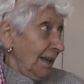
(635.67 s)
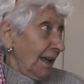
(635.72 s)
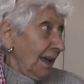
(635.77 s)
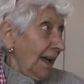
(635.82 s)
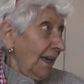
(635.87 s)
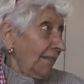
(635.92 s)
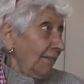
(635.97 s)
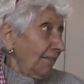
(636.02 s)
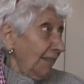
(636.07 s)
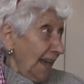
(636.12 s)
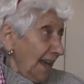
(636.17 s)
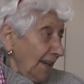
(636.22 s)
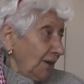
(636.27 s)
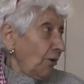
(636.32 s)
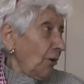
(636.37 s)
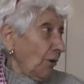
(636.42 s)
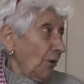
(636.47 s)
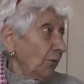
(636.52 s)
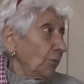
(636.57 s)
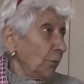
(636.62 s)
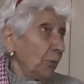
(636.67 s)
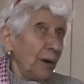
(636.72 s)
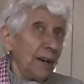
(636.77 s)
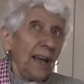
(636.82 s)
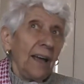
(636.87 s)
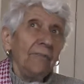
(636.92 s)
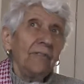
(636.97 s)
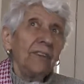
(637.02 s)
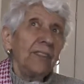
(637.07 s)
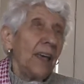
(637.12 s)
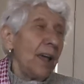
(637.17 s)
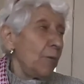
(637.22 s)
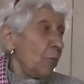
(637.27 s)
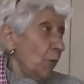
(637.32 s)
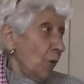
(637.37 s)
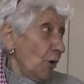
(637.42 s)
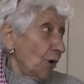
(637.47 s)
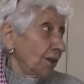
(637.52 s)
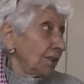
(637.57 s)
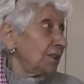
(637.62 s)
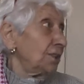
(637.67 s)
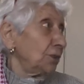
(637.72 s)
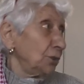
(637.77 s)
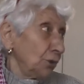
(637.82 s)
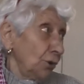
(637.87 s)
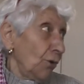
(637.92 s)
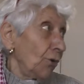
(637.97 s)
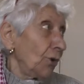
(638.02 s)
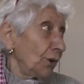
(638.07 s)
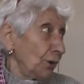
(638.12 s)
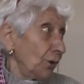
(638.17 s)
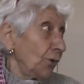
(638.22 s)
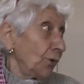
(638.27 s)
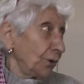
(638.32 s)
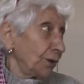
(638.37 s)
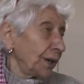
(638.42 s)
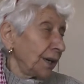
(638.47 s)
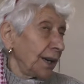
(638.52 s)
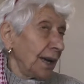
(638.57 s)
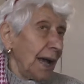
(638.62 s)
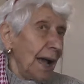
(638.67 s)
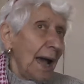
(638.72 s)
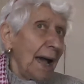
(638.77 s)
and they call whatever they want law and order,